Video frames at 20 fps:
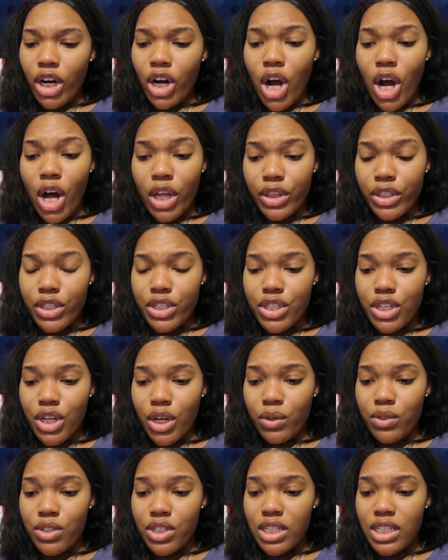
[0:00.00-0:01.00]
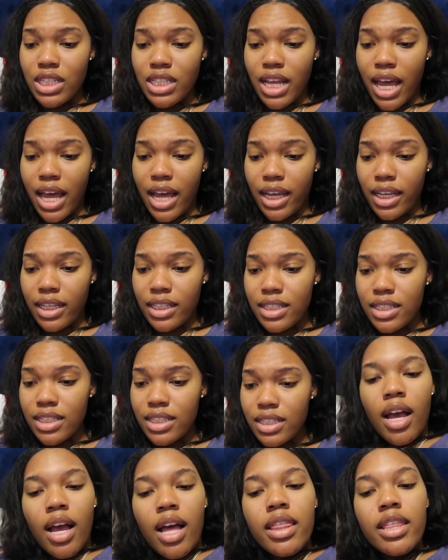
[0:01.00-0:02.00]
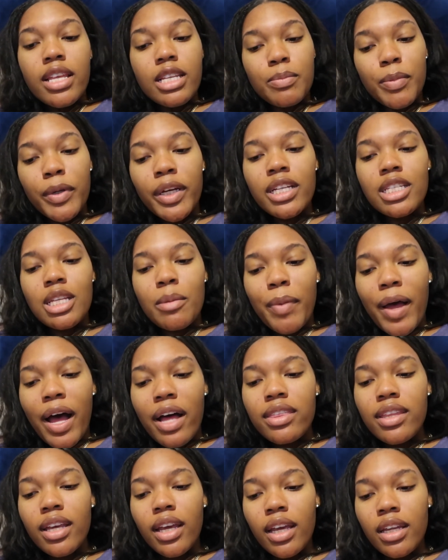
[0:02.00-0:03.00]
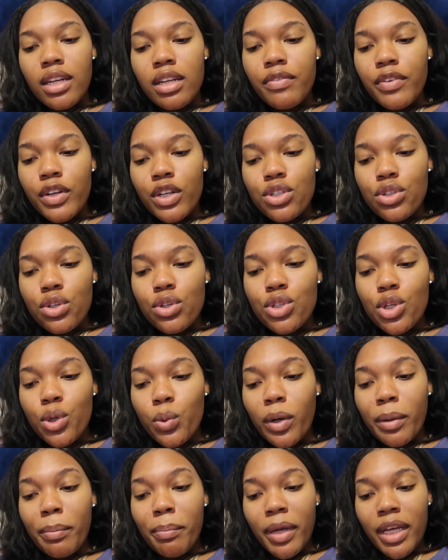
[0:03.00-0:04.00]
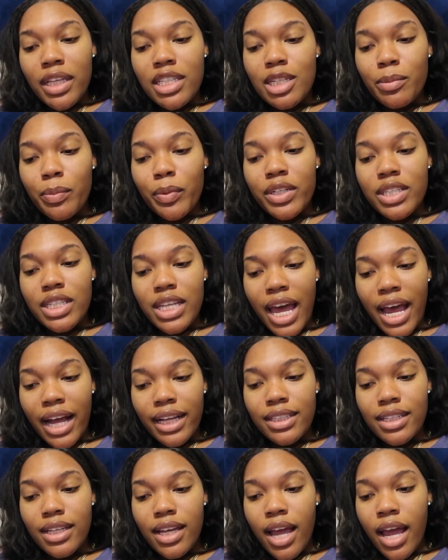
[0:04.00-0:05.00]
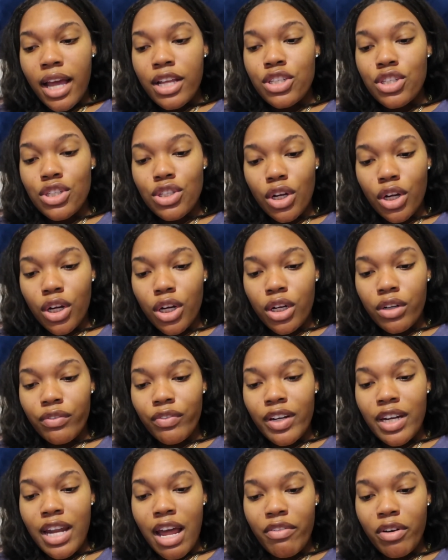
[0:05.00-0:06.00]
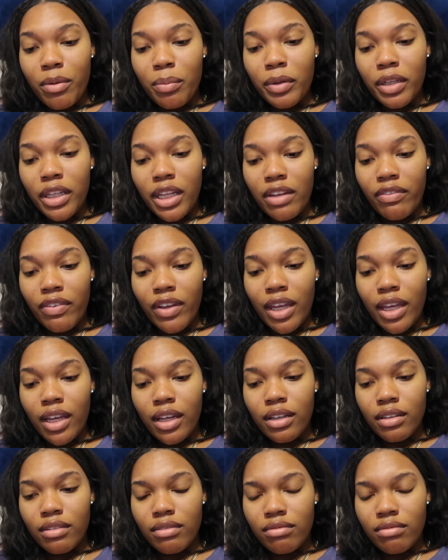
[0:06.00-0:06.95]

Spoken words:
author's note. She says, "This book is about the individuals who were meant to protect and serve, never believing